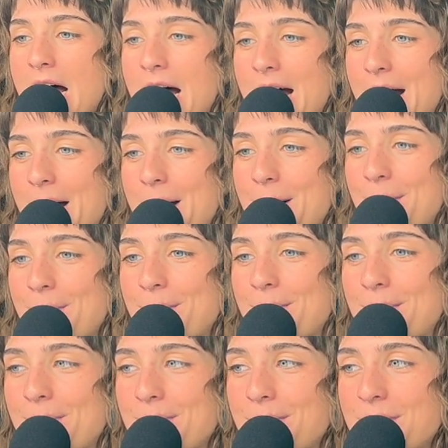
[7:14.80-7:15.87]

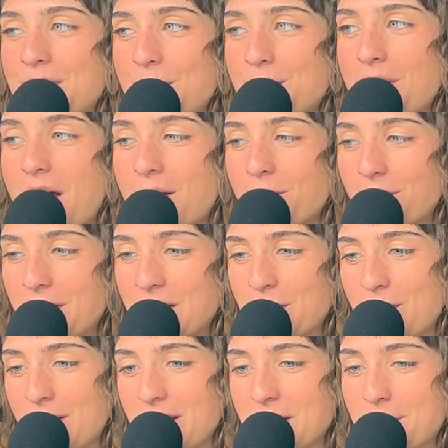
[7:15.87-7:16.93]
So not only
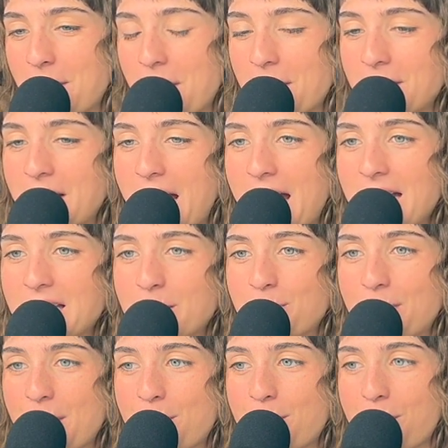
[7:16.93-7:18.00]
doing this podcast,
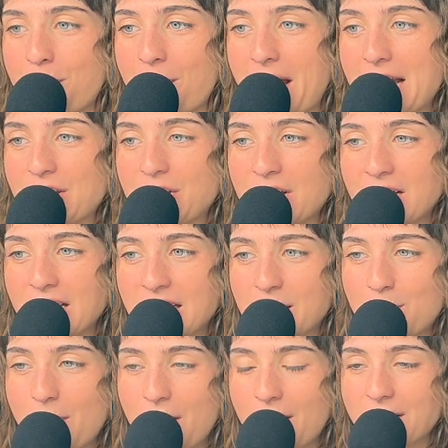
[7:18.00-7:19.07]
but branching
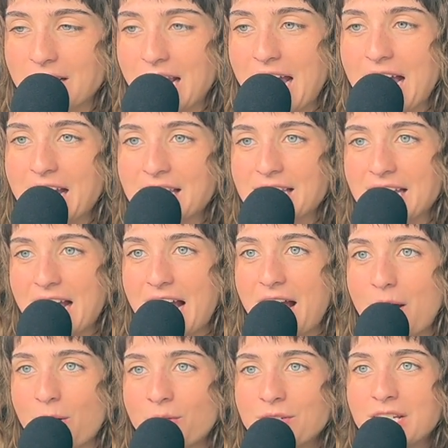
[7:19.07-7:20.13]
this podcast
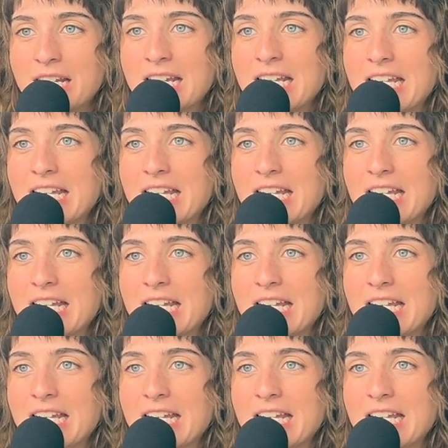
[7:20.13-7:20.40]
out